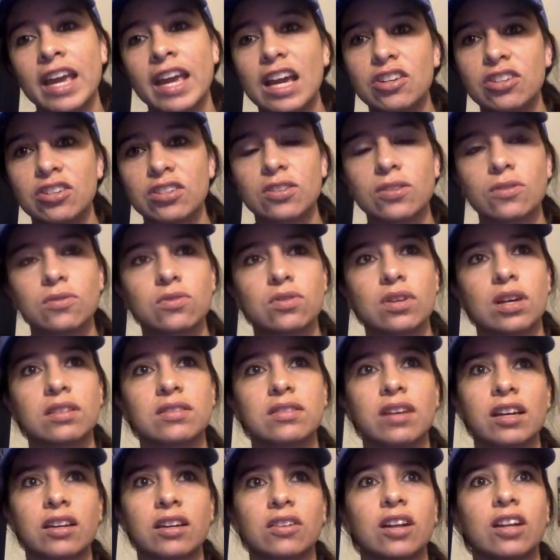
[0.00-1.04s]
It's just those
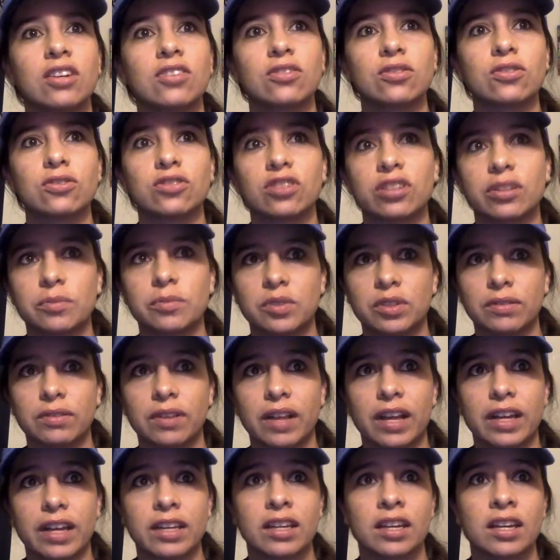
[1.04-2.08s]
psychological terms of
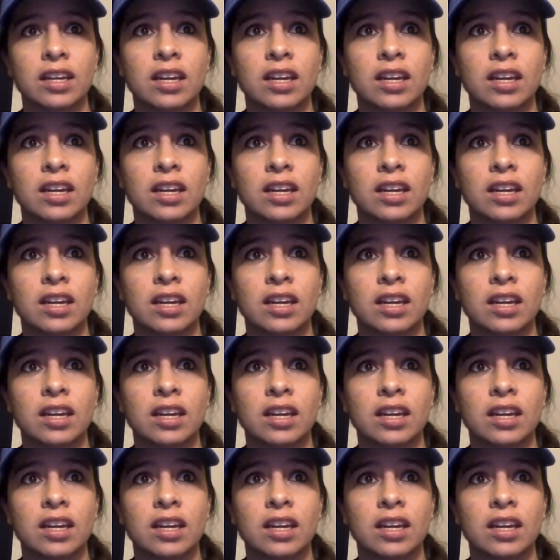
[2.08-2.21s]
when